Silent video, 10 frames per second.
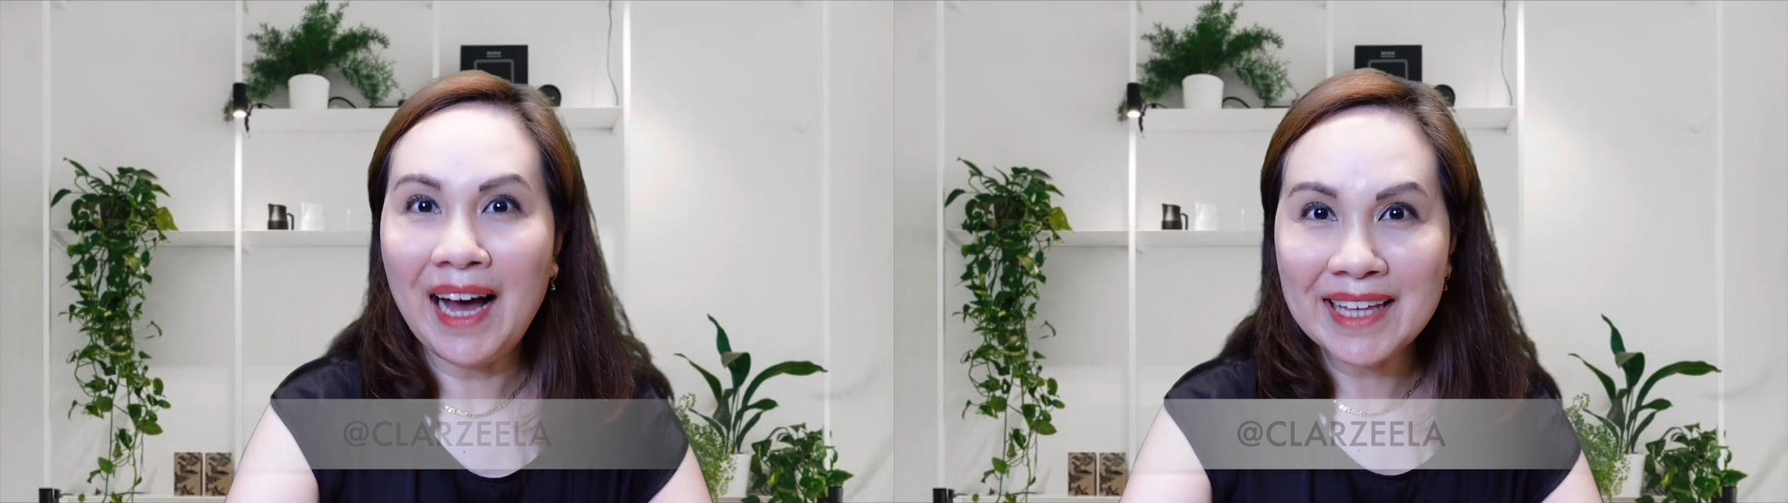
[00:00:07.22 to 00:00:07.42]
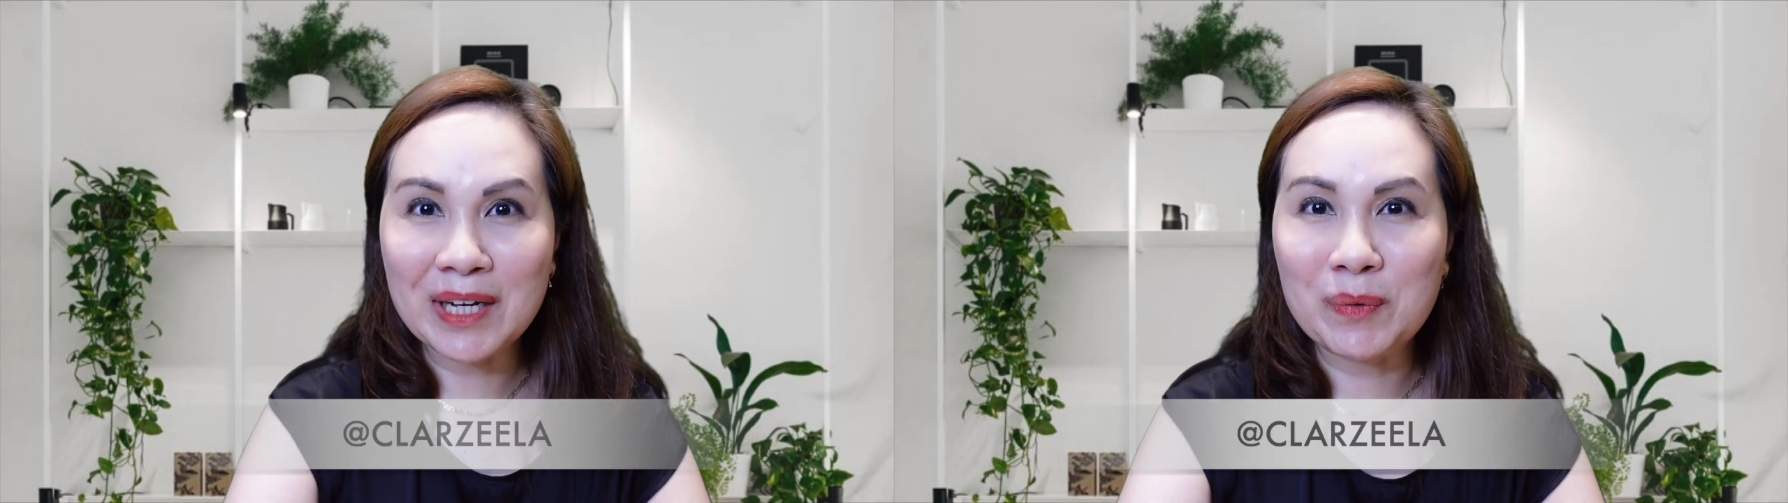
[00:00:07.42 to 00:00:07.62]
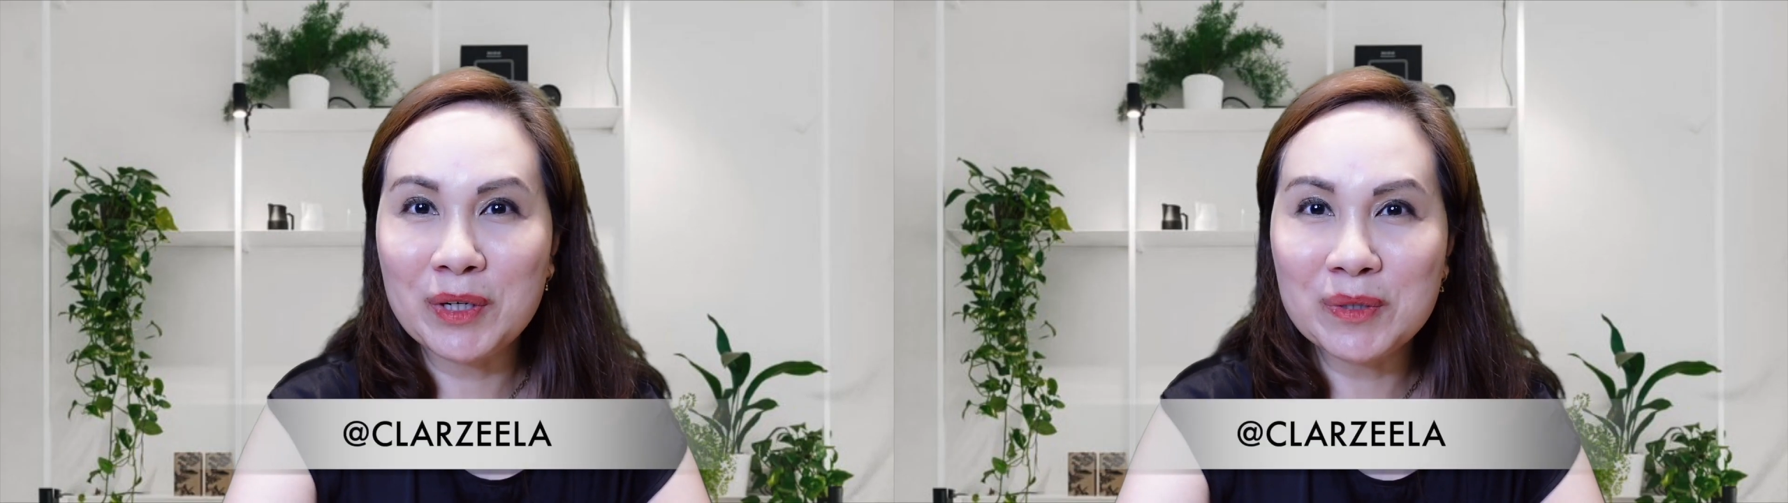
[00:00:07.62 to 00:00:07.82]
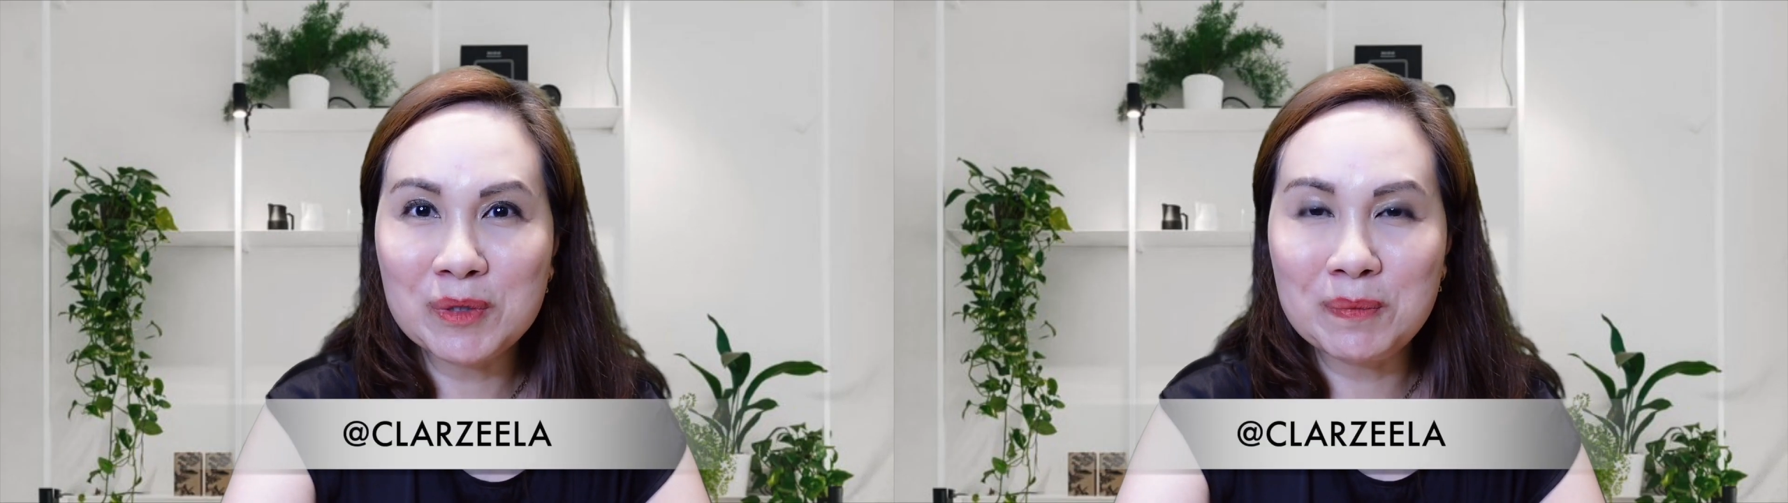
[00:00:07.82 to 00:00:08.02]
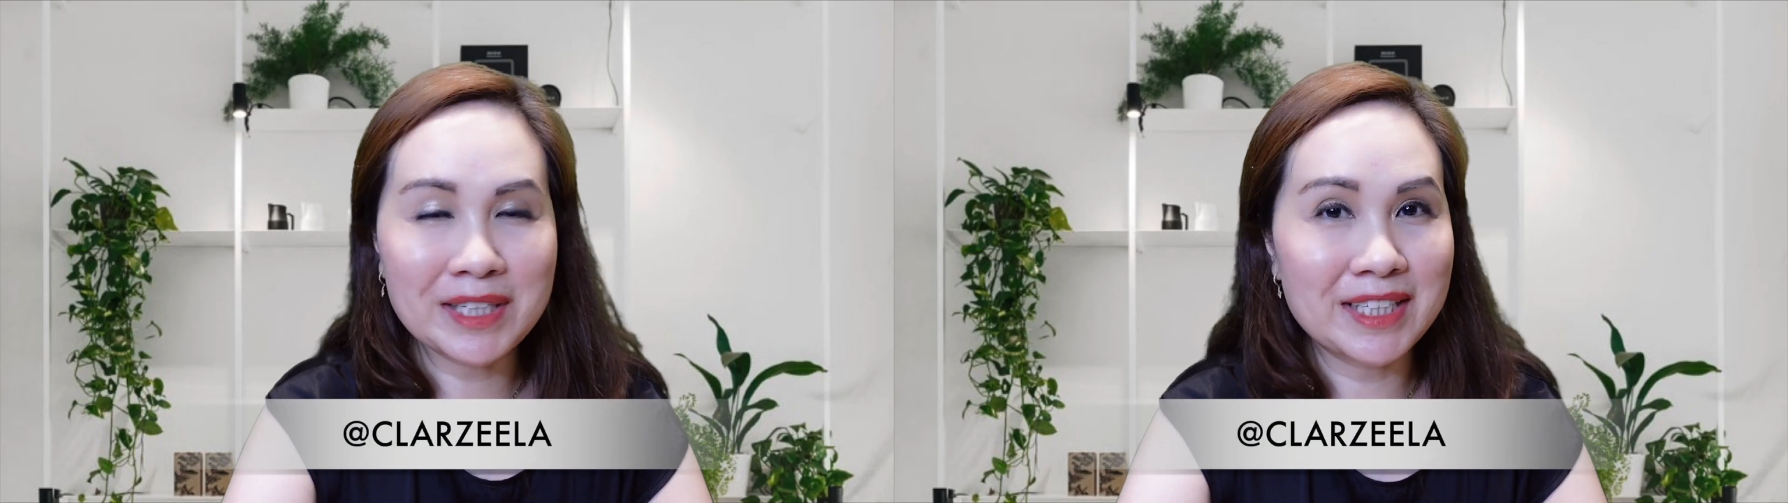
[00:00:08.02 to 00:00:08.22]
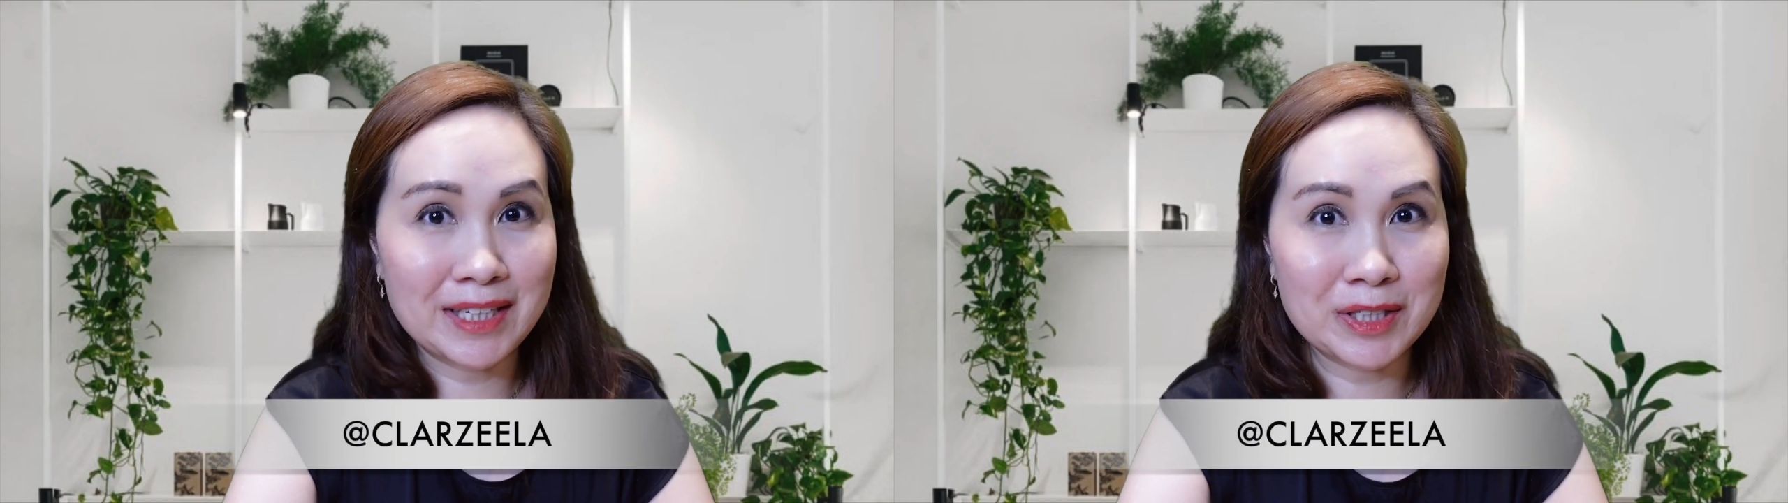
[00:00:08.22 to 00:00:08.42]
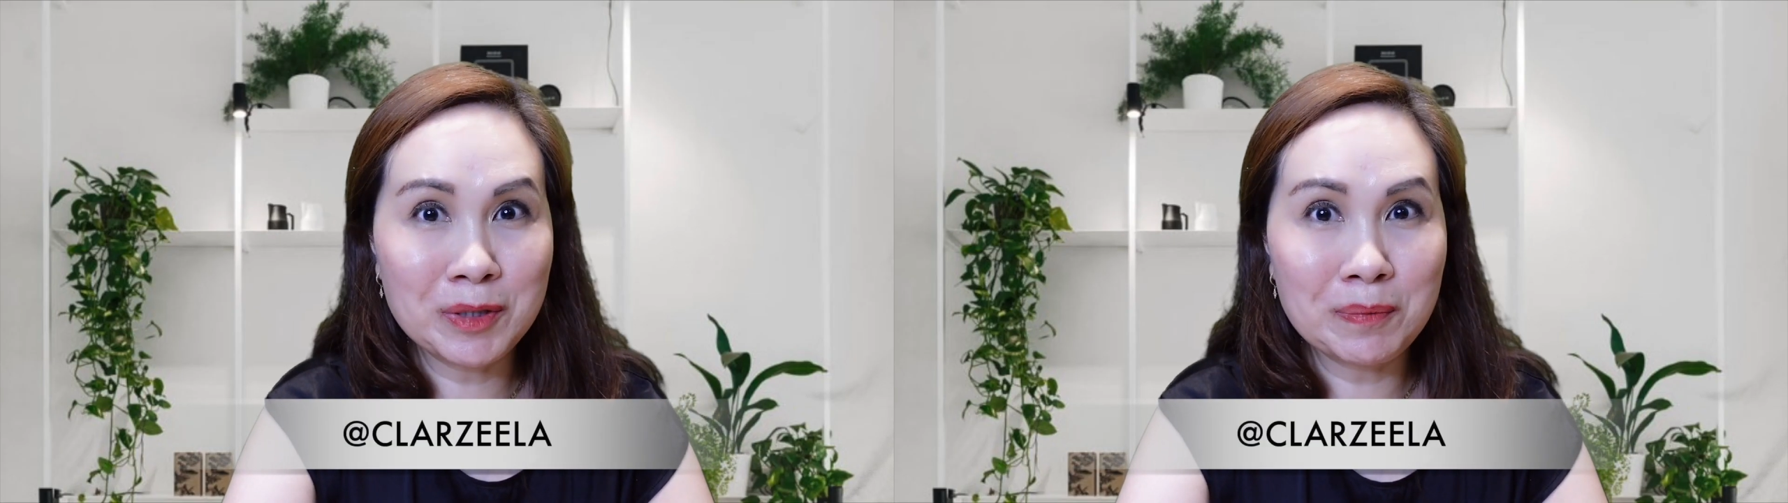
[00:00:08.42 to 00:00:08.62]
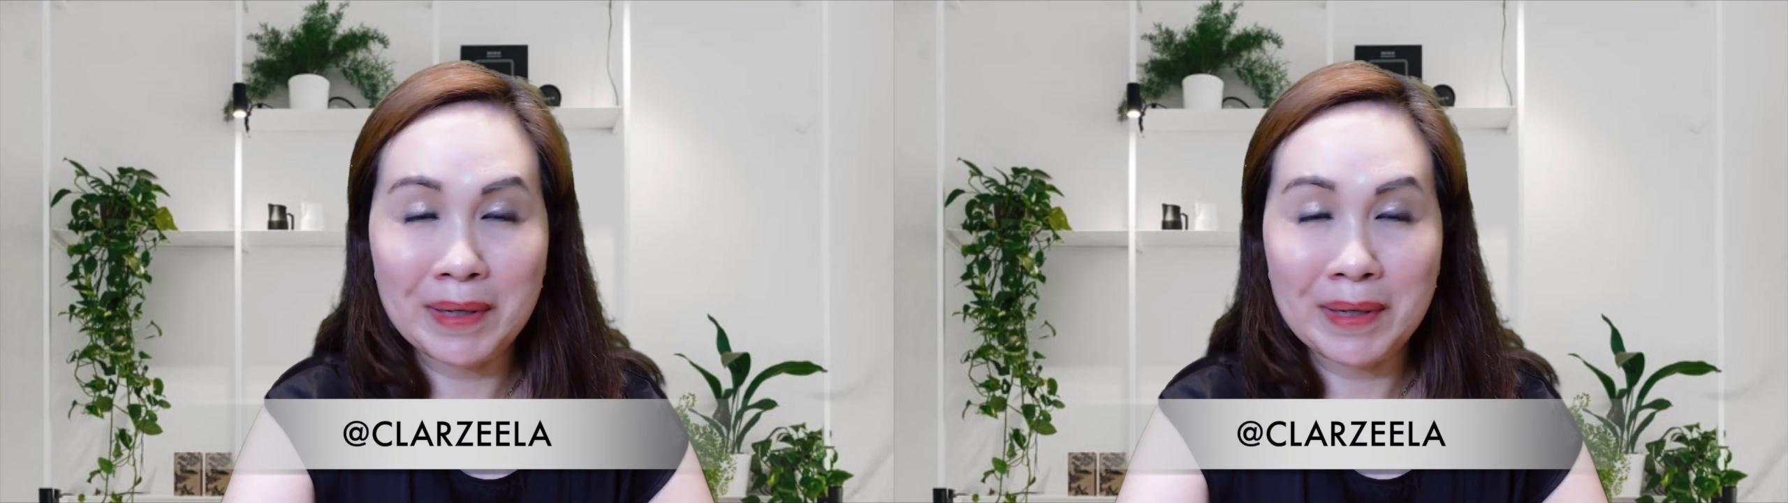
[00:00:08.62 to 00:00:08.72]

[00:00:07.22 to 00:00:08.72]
Hi there, welcome to my channel.